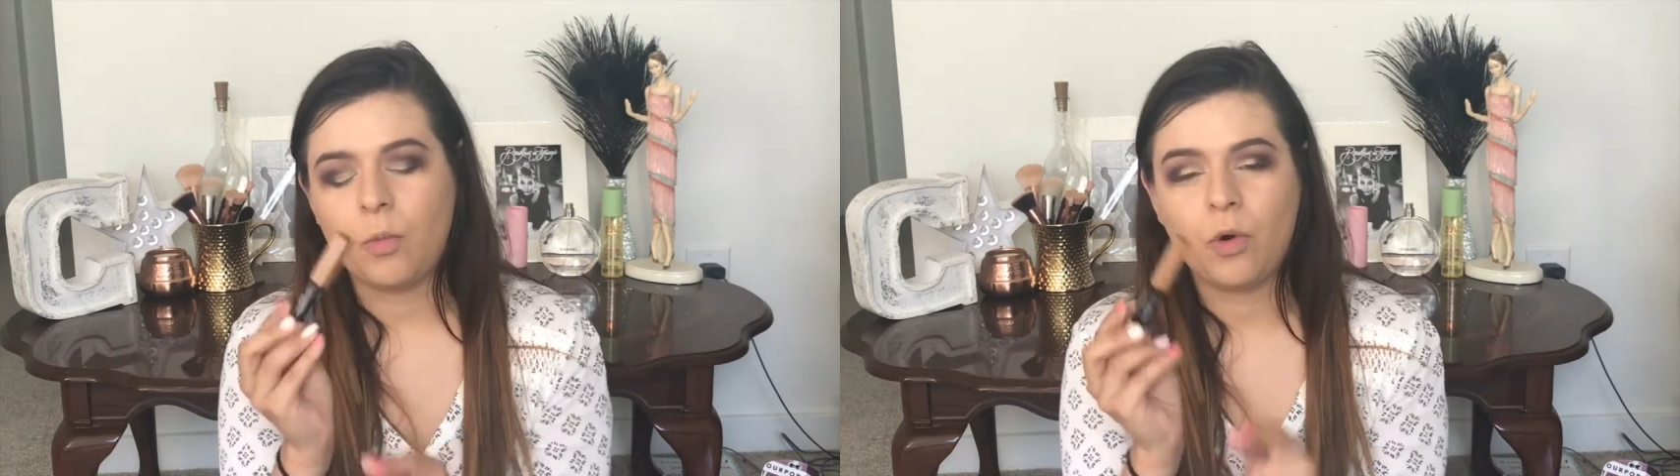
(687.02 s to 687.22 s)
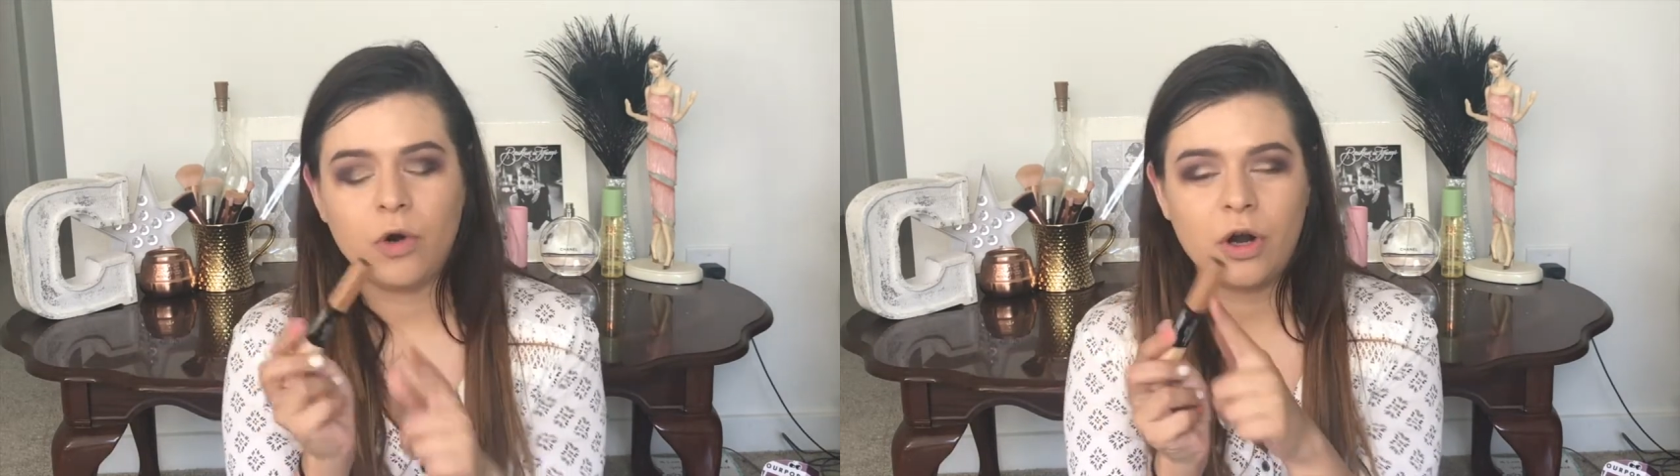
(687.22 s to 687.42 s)

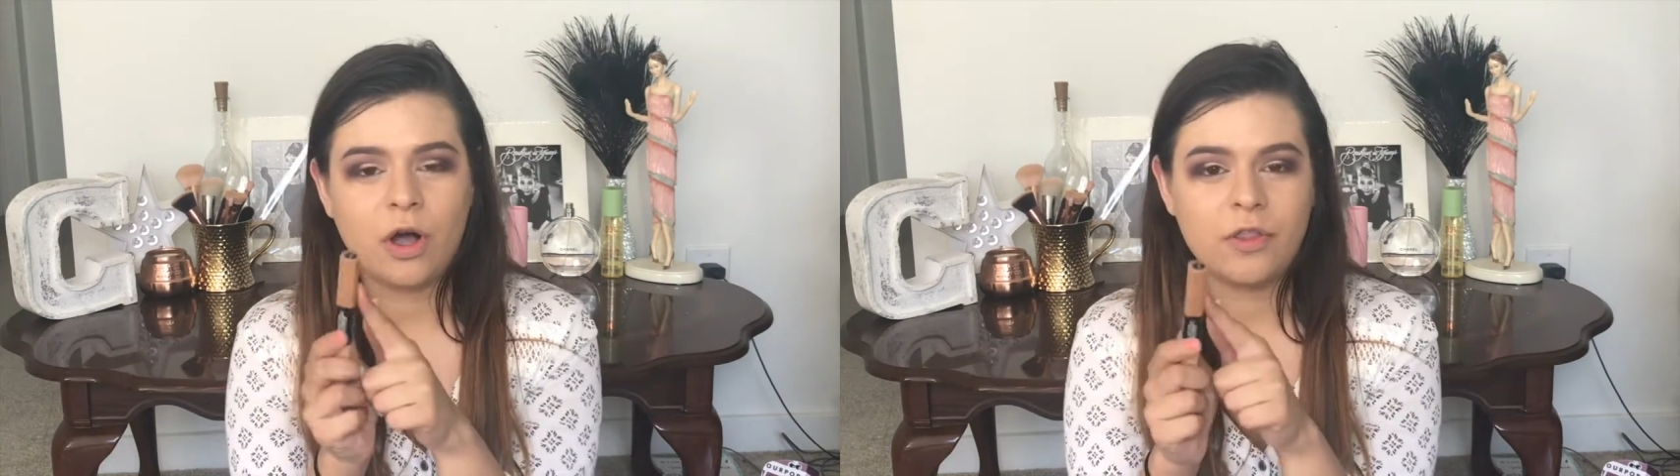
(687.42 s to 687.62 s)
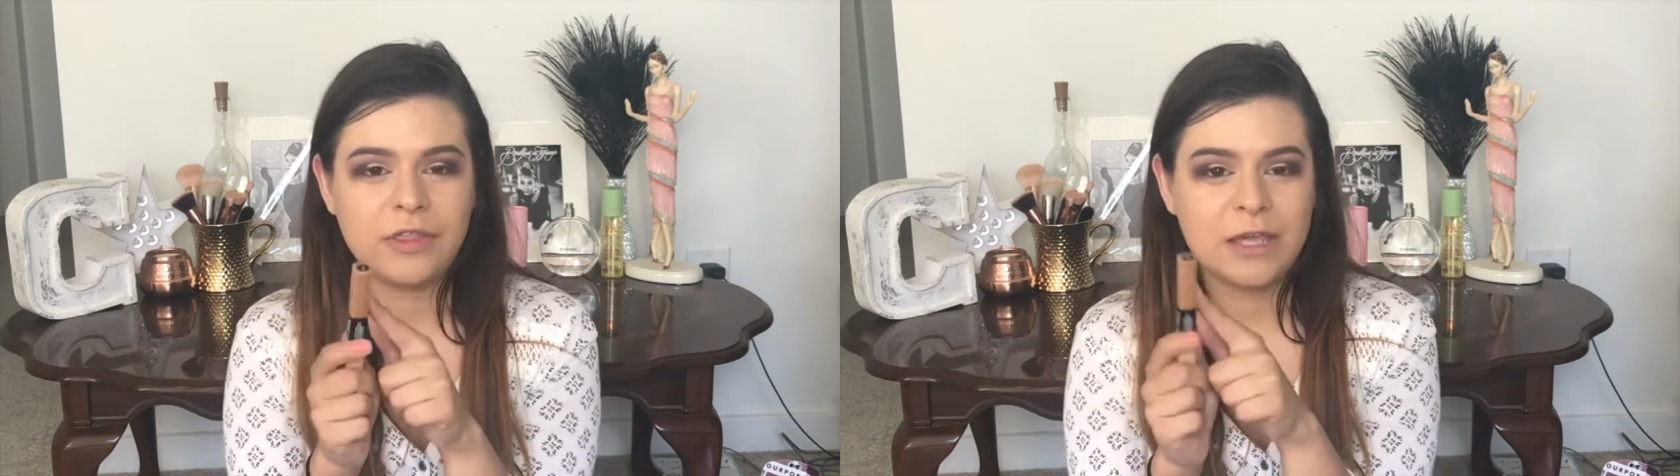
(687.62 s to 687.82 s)
more
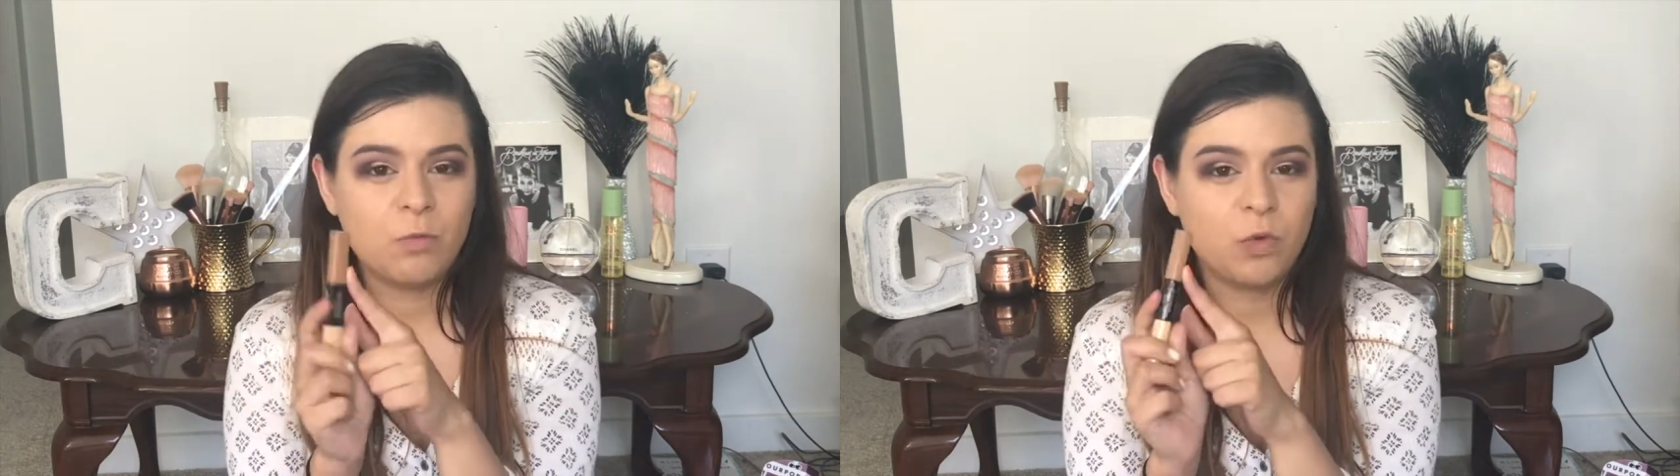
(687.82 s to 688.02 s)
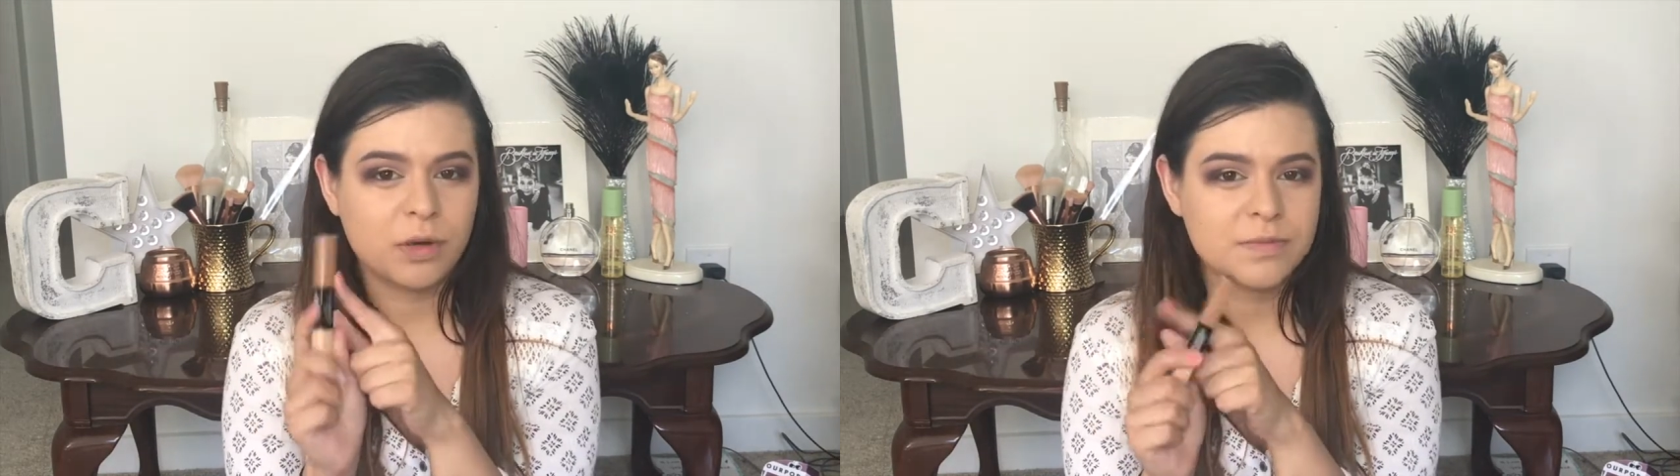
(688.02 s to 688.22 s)
on
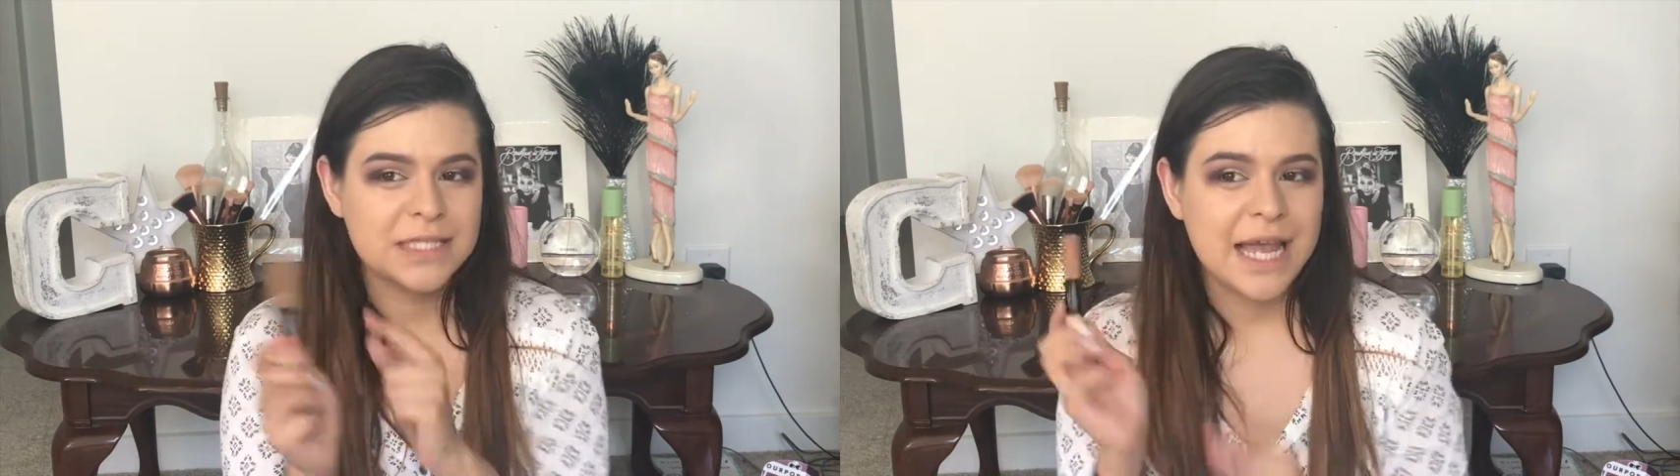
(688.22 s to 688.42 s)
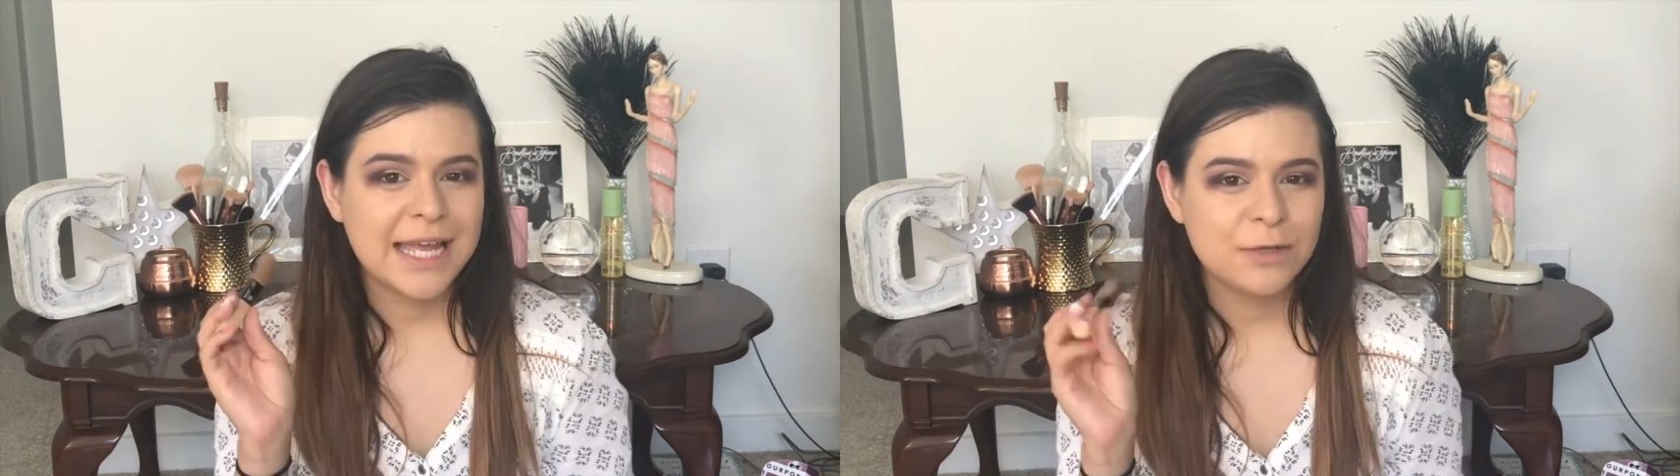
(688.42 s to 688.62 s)
the warm
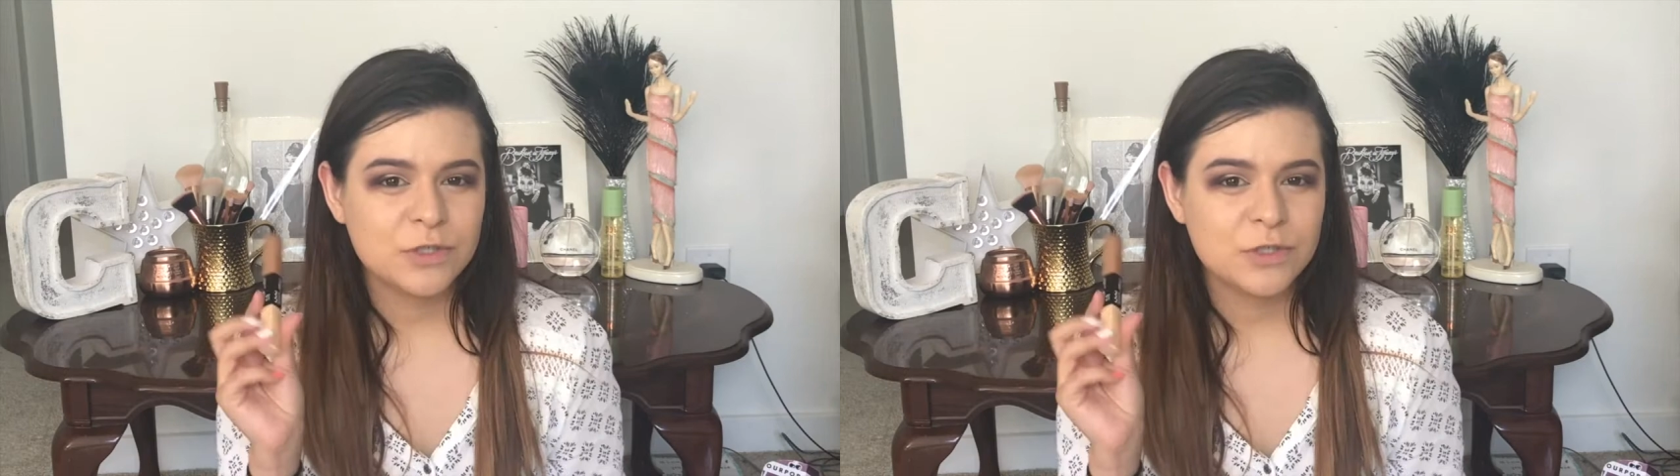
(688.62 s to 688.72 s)
side,